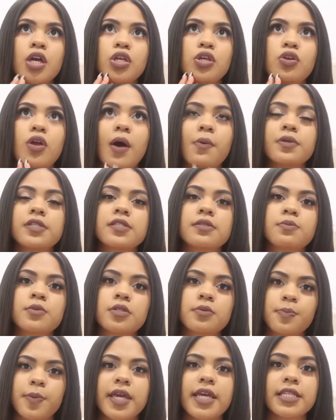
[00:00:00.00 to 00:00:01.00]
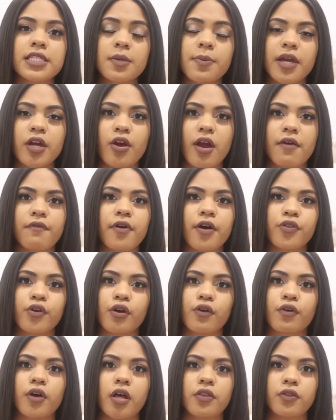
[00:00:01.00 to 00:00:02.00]
you know, I was speaking to my
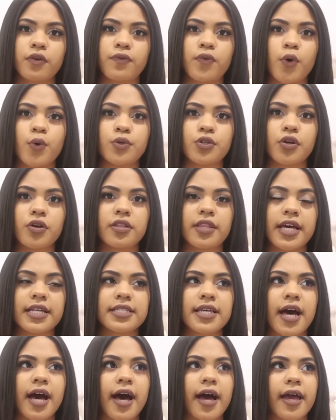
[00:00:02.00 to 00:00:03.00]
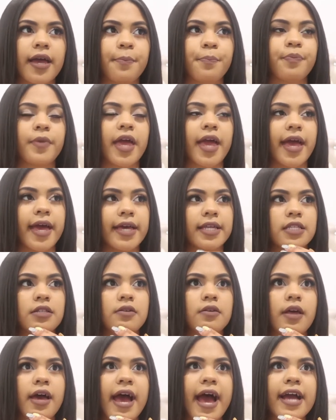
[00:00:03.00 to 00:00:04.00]
grandfather on the phone during that time.
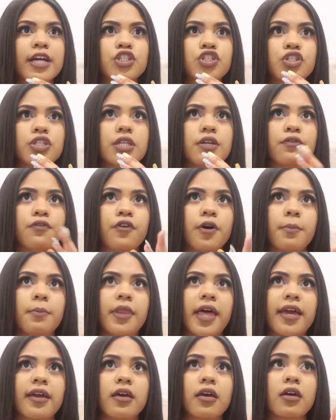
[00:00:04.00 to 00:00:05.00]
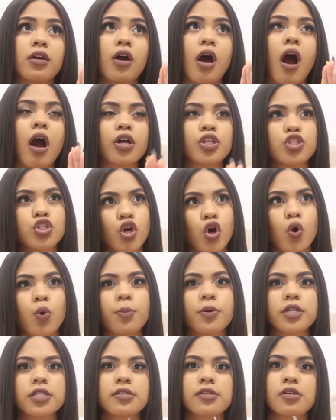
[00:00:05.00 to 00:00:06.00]
And actually from like
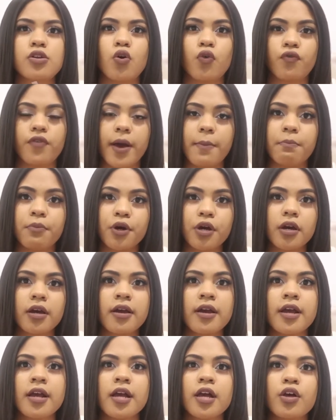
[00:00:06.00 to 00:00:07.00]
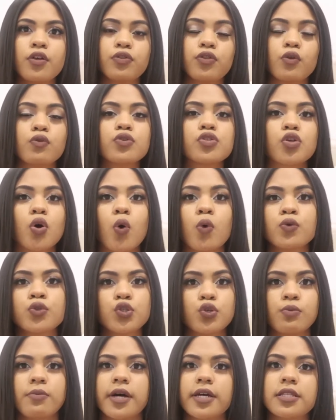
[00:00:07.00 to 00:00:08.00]
October to November, those whole
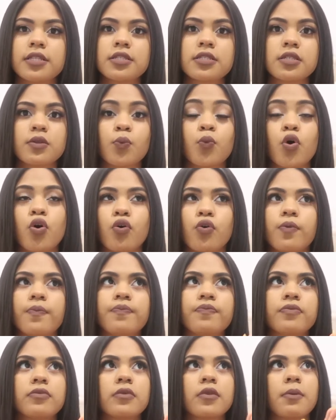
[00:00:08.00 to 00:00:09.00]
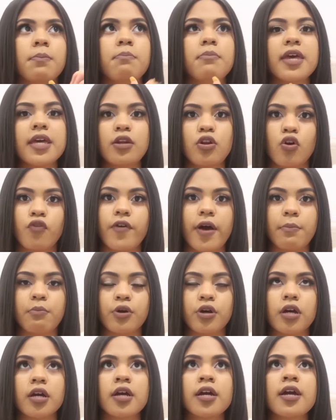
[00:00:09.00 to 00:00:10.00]
2 months, well,
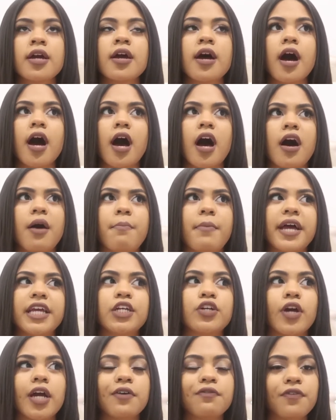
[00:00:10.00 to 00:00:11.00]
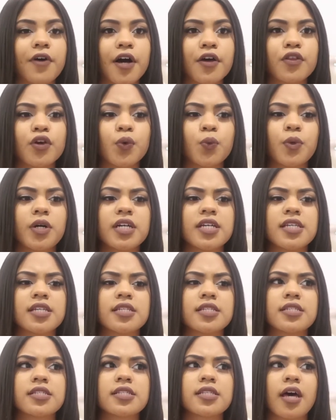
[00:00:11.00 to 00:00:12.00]
mid-November, my grandfather
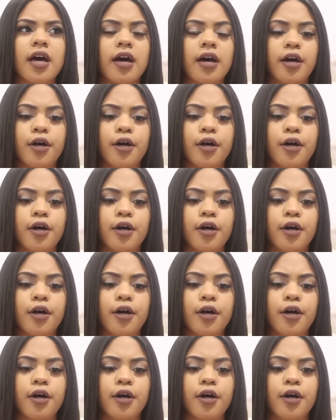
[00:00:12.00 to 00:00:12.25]
was